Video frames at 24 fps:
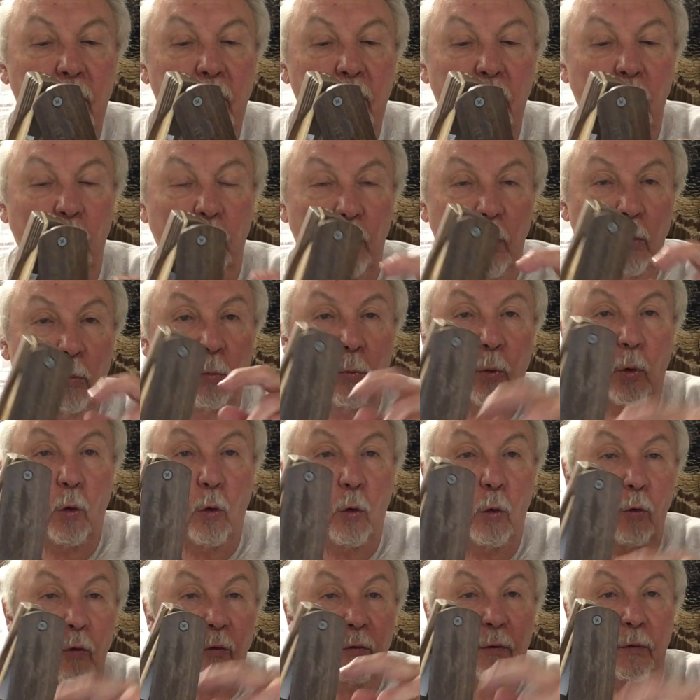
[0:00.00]
to
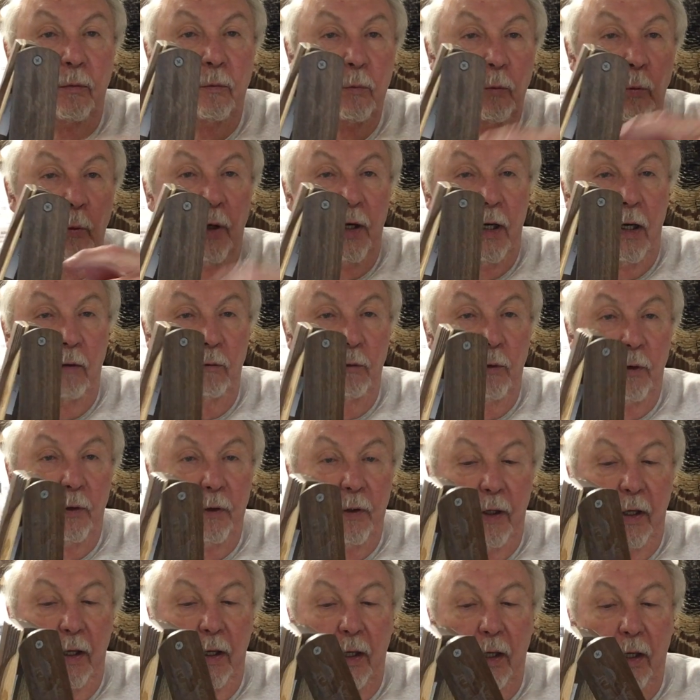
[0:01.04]
remove whatever
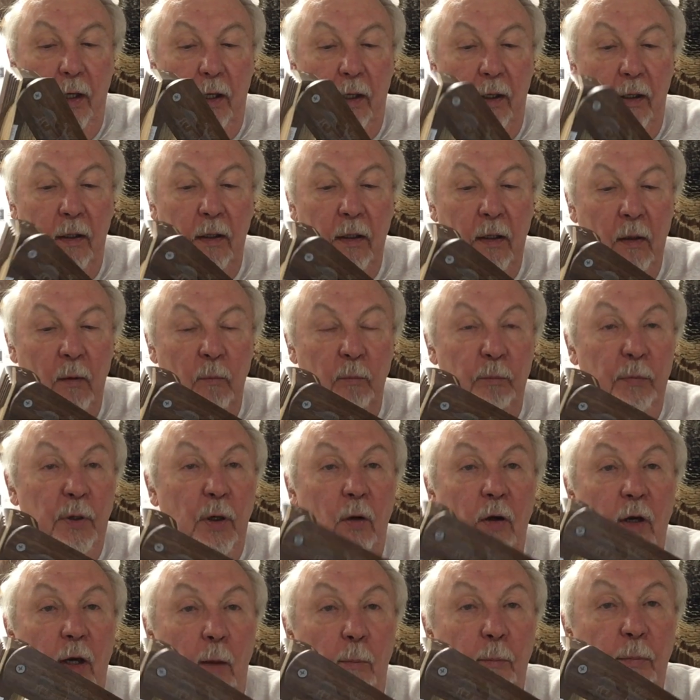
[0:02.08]
the
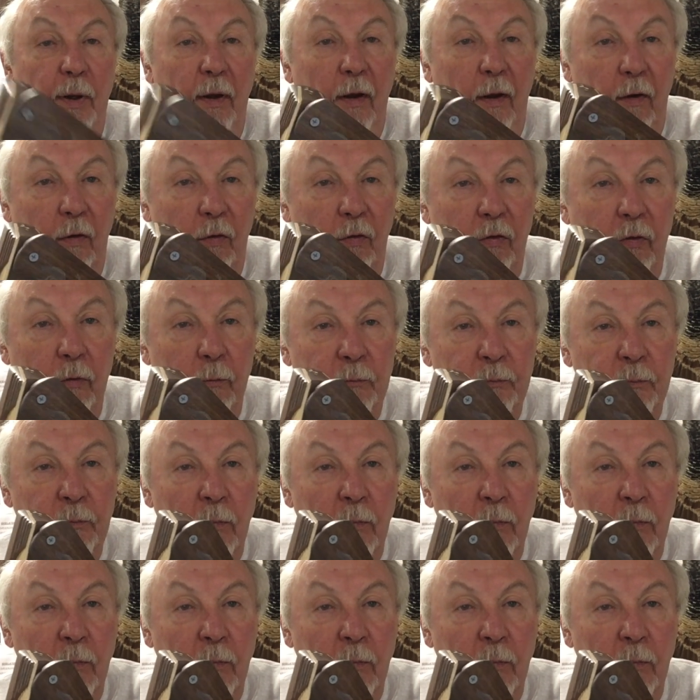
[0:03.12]
buildup is.